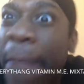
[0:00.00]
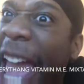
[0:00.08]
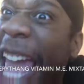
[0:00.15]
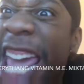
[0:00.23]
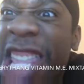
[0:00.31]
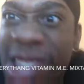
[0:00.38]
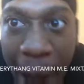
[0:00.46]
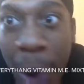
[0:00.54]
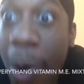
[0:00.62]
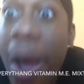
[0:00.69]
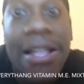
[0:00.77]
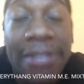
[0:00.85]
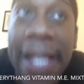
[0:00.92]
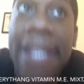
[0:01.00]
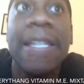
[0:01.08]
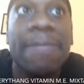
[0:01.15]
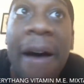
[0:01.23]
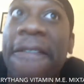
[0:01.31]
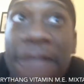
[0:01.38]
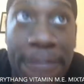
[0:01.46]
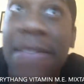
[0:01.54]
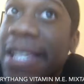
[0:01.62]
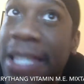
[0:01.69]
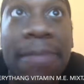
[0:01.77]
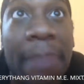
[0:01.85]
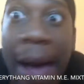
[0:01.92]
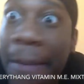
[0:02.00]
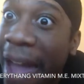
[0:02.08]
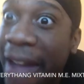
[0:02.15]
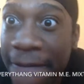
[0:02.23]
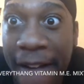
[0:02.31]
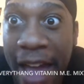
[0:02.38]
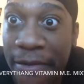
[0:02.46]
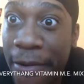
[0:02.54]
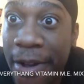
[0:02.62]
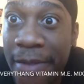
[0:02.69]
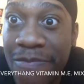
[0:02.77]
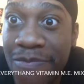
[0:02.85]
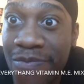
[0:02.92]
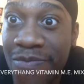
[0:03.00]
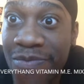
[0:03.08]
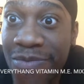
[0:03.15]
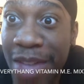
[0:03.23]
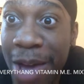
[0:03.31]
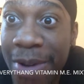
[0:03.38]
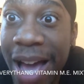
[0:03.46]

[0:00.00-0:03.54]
and he know this is my main favorite. Here